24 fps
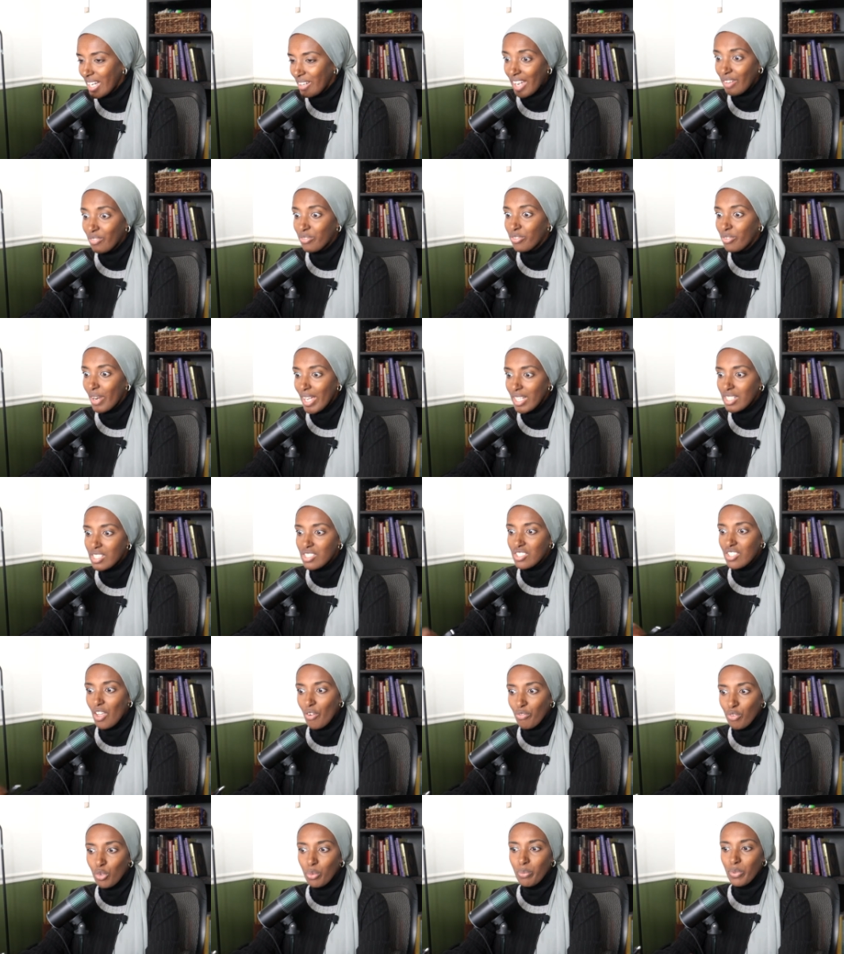And I've read
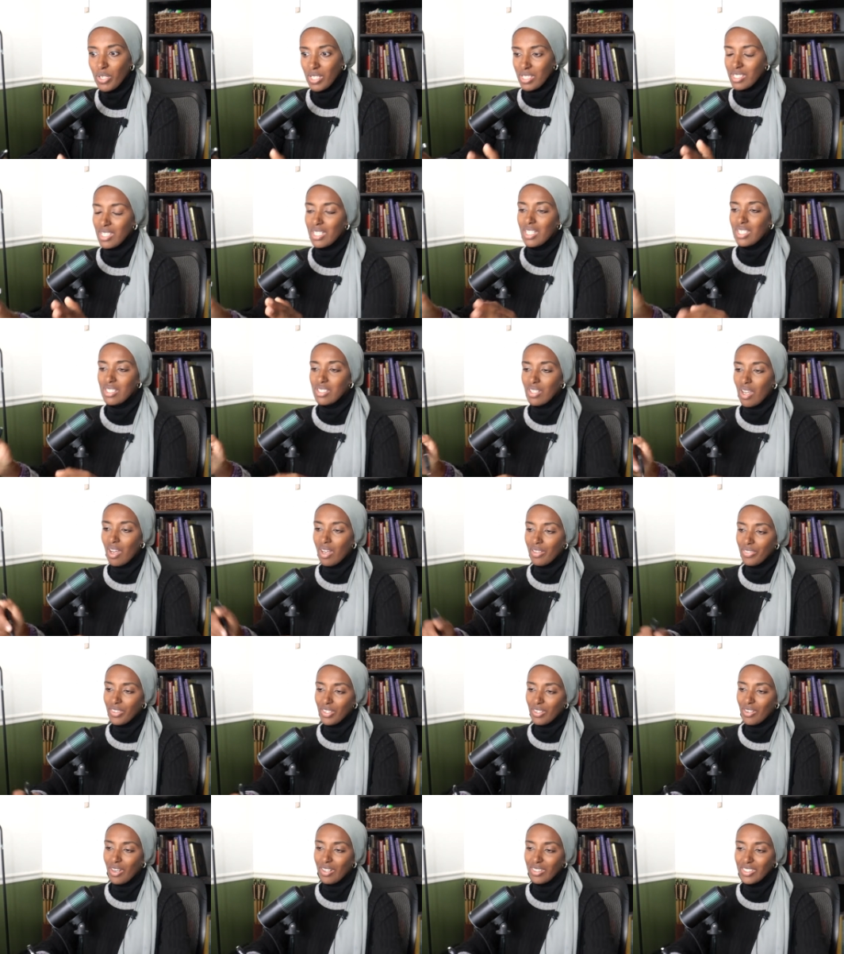several books, and it's on
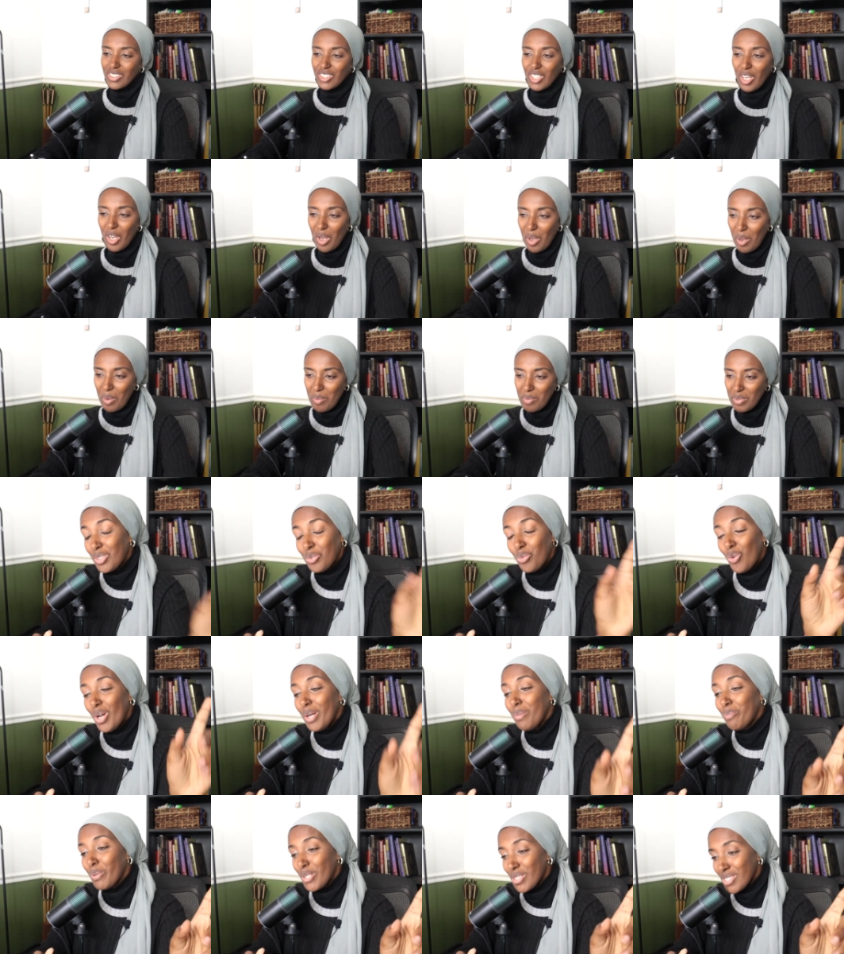the Knowledge Hub. The
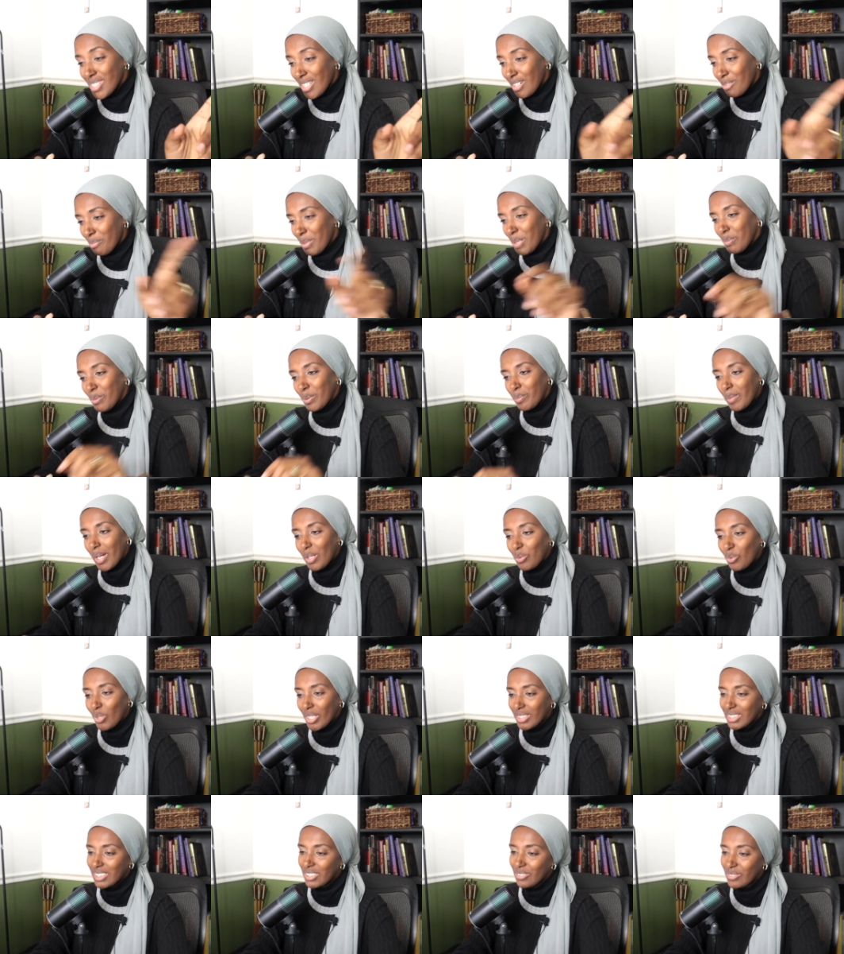1% of people might
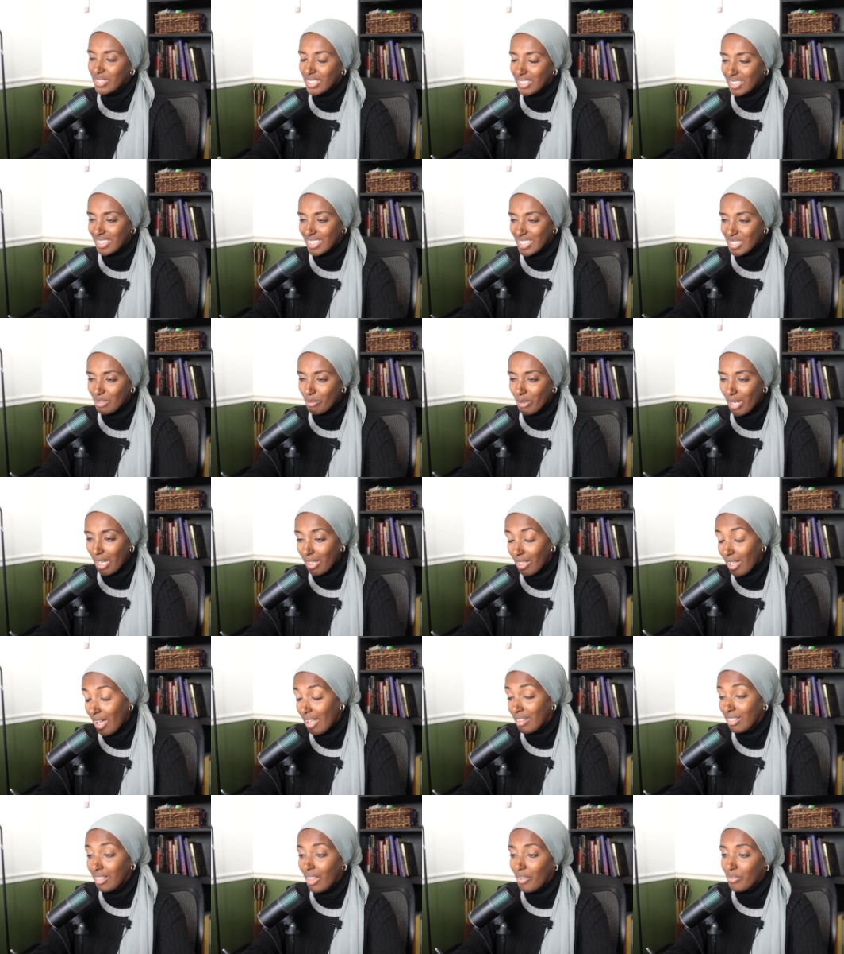want to read this, but
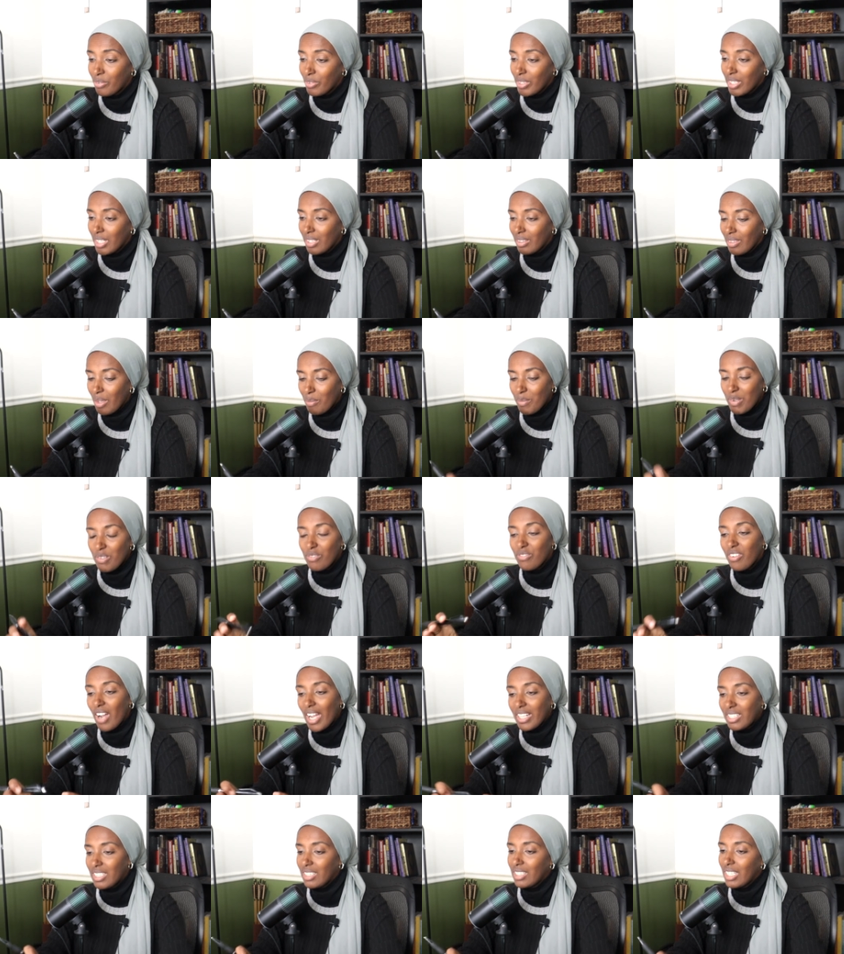I love reading them and
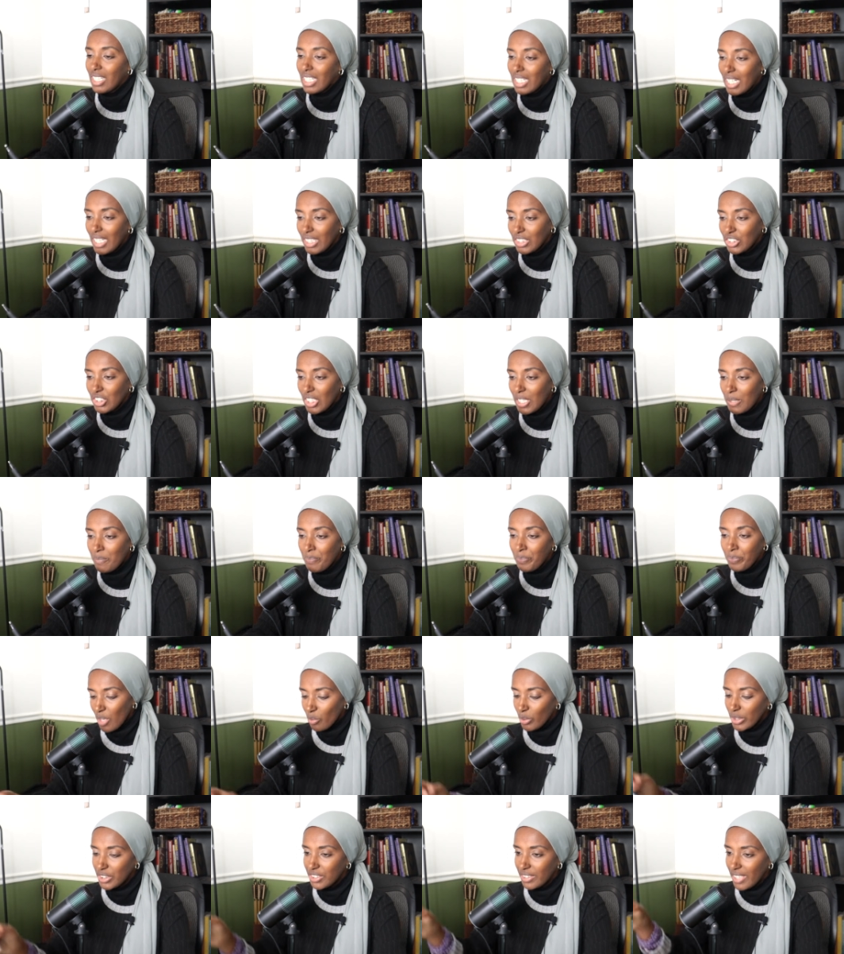finding the connection,
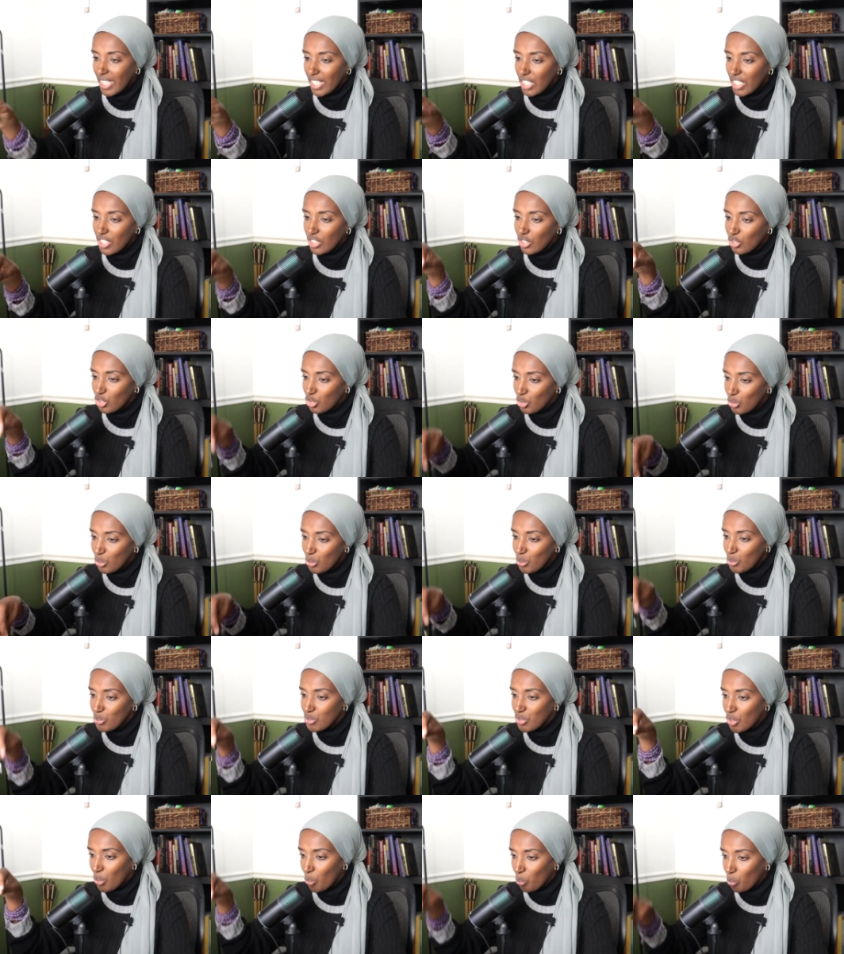in which they
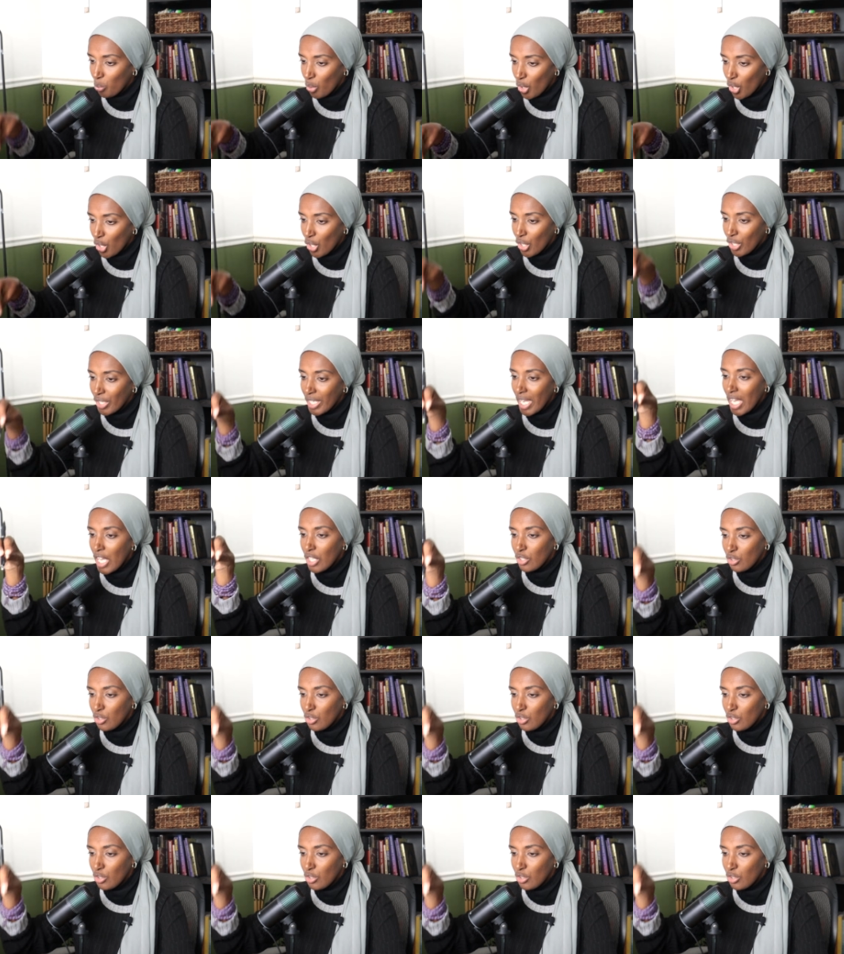use the word